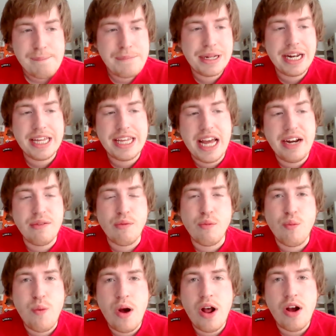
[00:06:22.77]
But
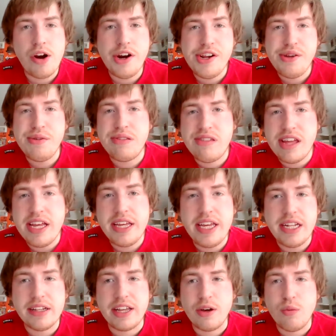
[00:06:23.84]
again, what are you
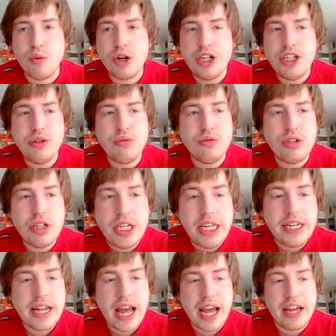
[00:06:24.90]
thinking? Like, what are you
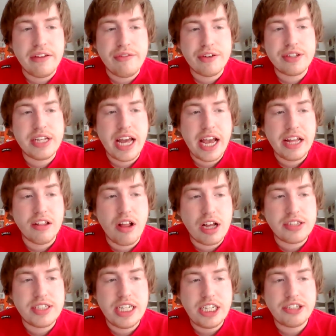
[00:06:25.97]
looking at if you're the
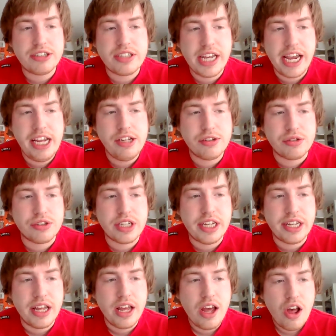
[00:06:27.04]
Los Angeles Angels? Like,